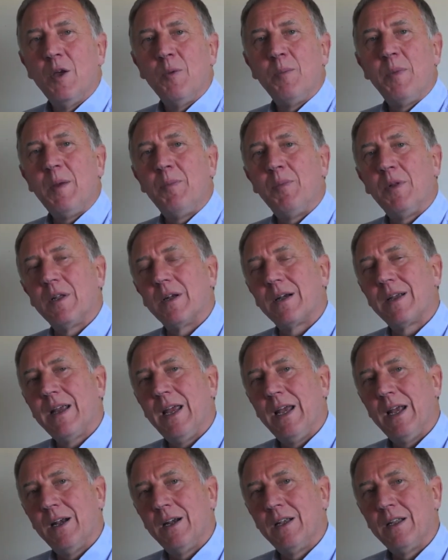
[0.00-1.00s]
People are
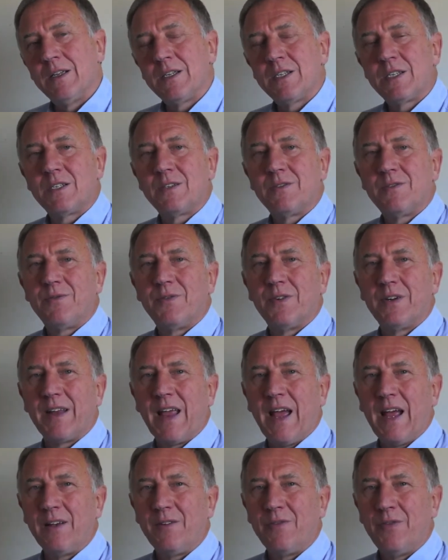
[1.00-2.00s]
careless,
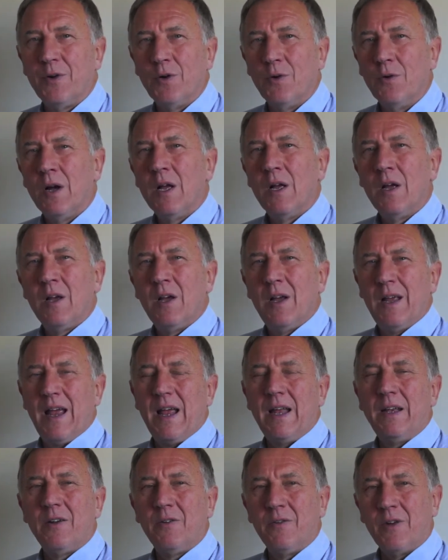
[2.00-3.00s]
forgetful,
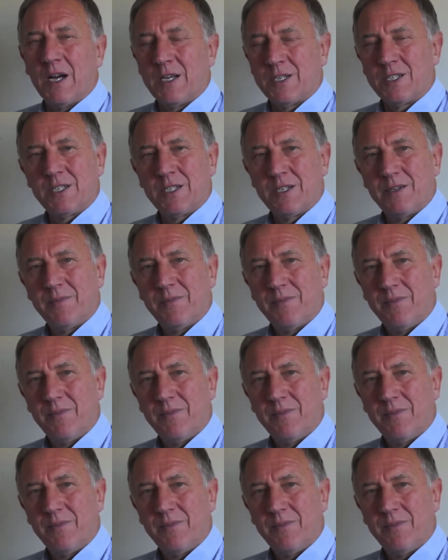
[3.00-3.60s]
in a rush.